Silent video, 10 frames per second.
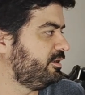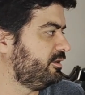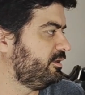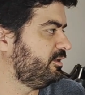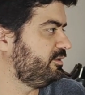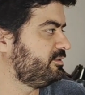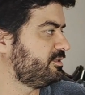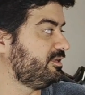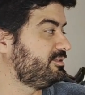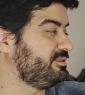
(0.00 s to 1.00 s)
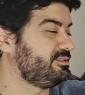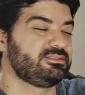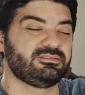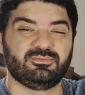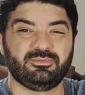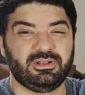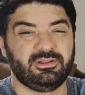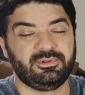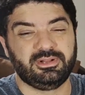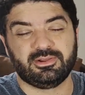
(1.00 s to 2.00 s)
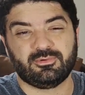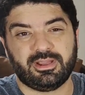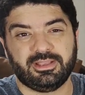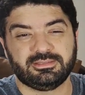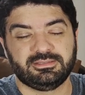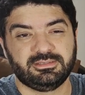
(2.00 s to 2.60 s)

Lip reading: In this case, it's really quiet.